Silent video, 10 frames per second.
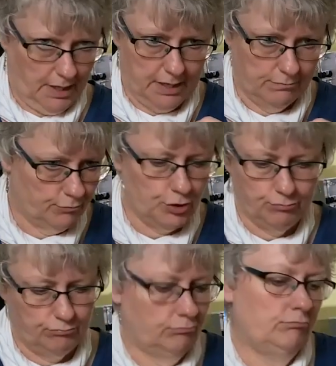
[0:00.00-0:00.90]
in
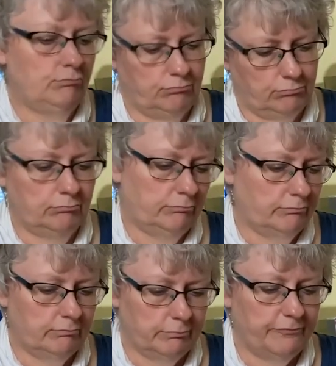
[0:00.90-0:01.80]

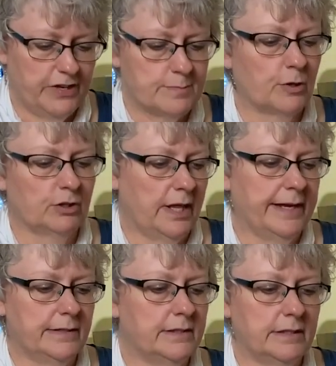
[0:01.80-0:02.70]
Facebook
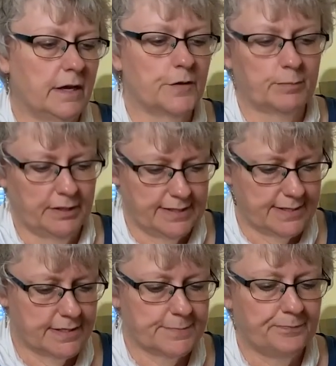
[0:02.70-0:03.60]
land and other
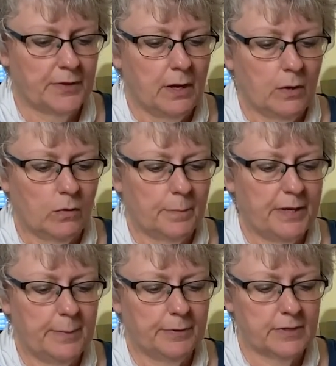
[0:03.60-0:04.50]
places where
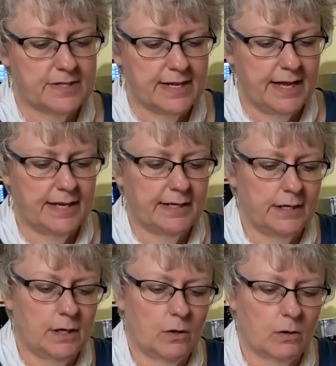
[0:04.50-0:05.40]
people are saying,
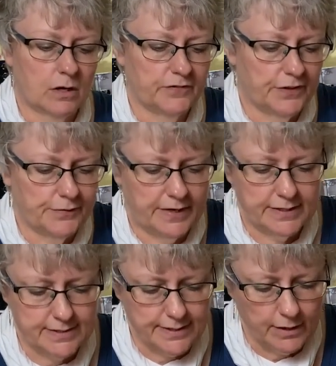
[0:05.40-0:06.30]
you know, Ortho
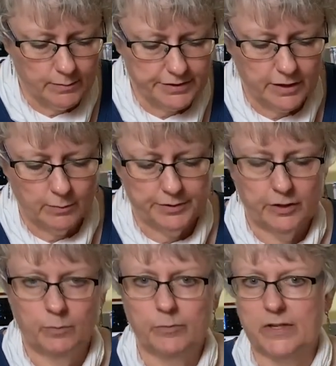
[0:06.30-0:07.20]
thread is terrible, terrible,
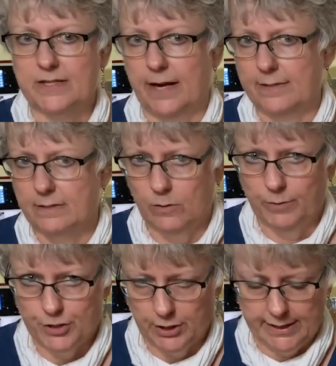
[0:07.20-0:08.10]
terrible because it has
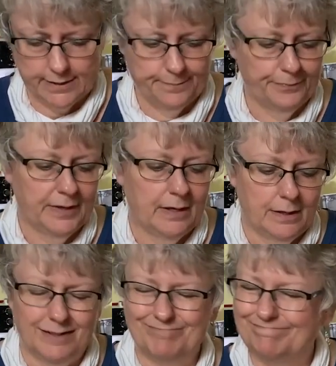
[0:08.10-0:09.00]
so much lint.
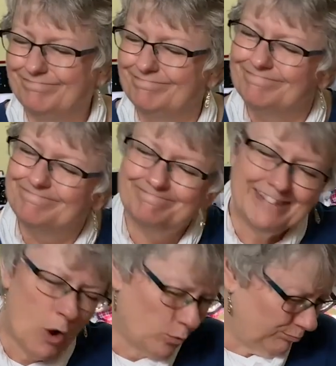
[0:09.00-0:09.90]

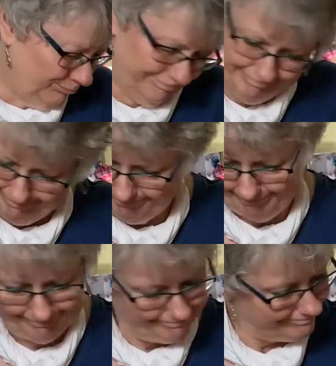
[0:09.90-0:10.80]
No.
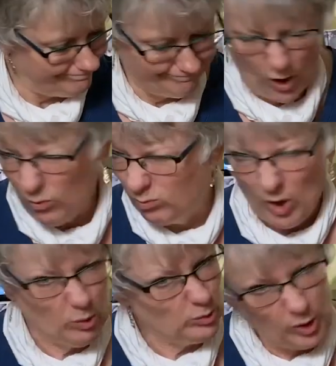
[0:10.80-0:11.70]
No,
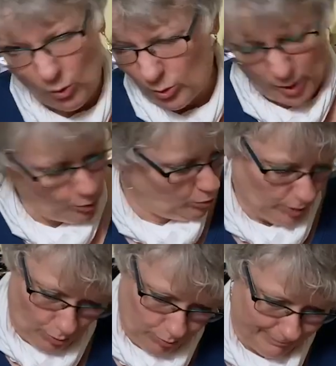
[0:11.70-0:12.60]
no, no,
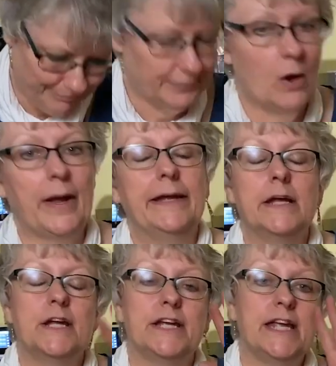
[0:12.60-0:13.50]
no, no. Okay,
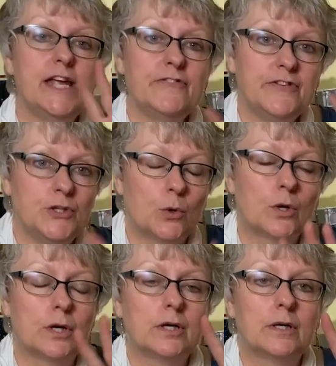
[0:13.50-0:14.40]
if
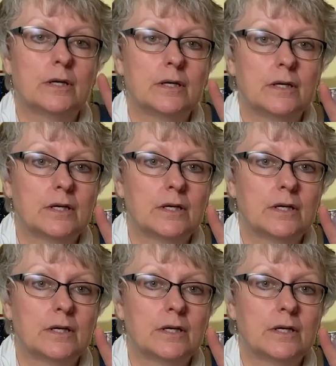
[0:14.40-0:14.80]
you're